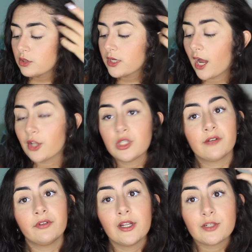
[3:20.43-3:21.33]
So yeah,
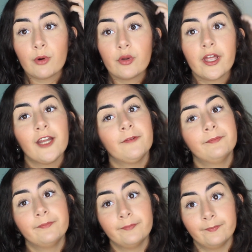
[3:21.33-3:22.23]
Chick-fil-A and
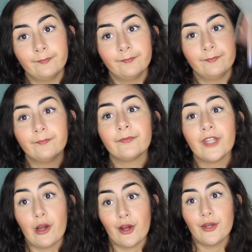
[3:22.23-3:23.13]
Chipotle,
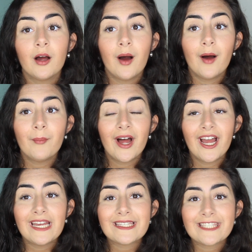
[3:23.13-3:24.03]
they got you.
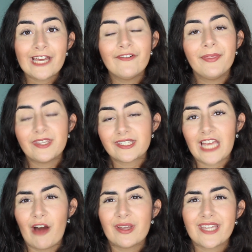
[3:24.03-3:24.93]
My 7th
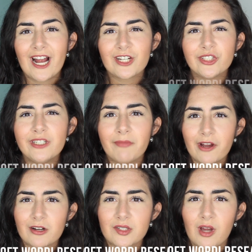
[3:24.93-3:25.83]
discount is actually
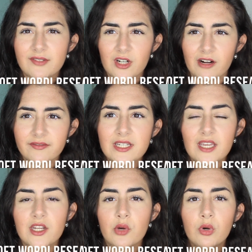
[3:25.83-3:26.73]
Microsoft
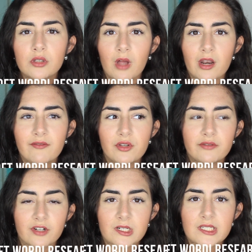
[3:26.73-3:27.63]
Office. I know a lot of
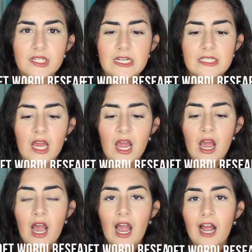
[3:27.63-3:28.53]
universities
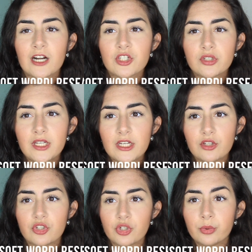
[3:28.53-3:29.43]
actually
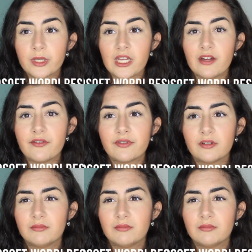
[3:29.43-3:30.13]
do give